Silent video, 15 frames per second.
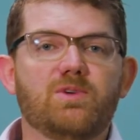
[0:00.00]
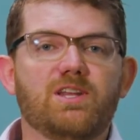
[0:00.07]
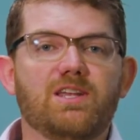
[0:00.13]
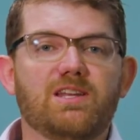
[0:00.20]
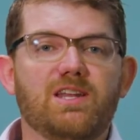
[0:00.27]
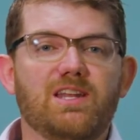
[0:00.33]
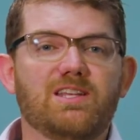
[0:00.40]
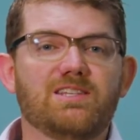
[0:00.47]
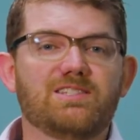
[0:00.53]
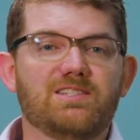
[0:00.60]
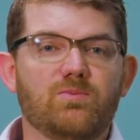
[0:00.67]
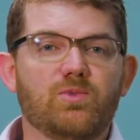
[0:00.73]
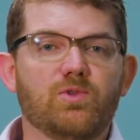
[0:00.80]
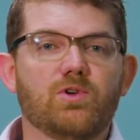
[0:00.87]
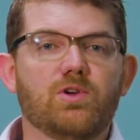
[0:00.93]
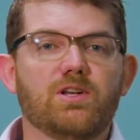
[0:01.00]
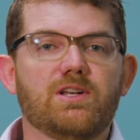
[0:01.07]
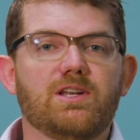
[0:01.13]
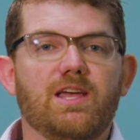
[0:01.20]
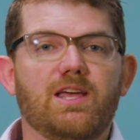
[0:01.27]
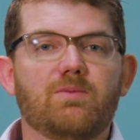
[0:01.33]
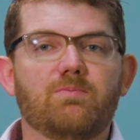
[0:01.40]
but it is simpler
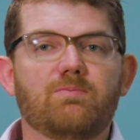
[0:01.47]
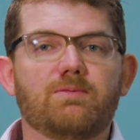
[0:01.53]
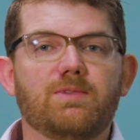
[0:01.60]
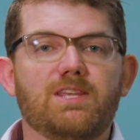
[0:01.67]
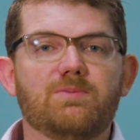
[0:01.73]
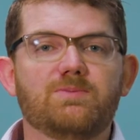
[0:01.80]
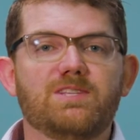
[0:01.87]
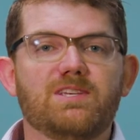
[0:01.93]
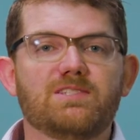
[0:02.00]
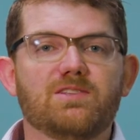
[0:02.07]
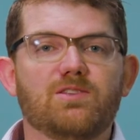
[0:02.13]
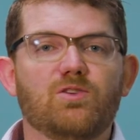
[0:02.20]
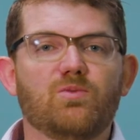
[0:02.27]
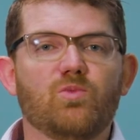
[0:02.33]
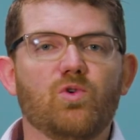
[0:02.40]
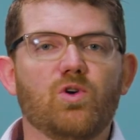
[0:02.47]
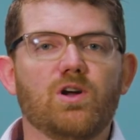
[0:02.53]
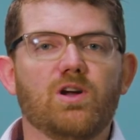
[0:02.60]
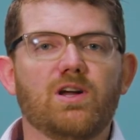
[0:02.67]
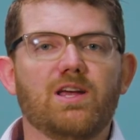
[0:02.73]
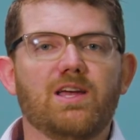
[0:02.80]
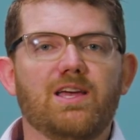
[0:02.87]
and keeps things a little
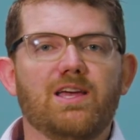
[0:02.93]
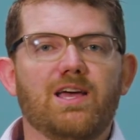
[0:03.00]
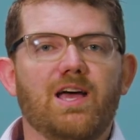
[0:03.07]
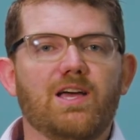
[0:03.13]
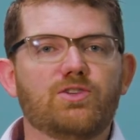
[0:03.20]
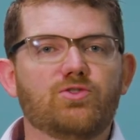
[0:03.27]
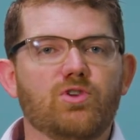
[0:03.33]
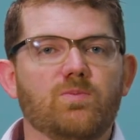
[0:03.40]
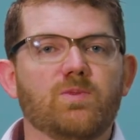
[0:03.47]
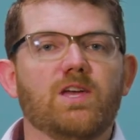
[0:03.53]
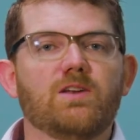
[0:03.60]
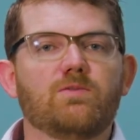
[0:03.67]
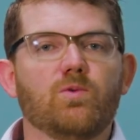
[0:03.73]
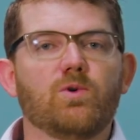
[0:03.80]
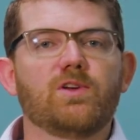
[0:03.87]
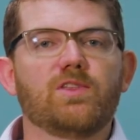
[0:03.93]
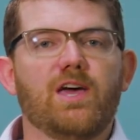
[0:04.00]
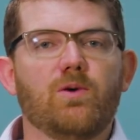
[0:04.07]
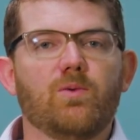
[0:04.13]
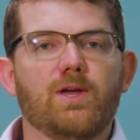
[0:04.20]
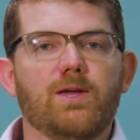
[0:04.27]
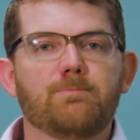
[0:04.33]
more streamlined for you
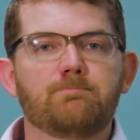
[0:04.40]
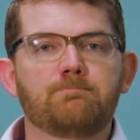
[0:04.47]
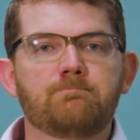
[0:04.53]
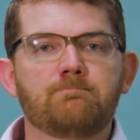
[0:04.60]
that way.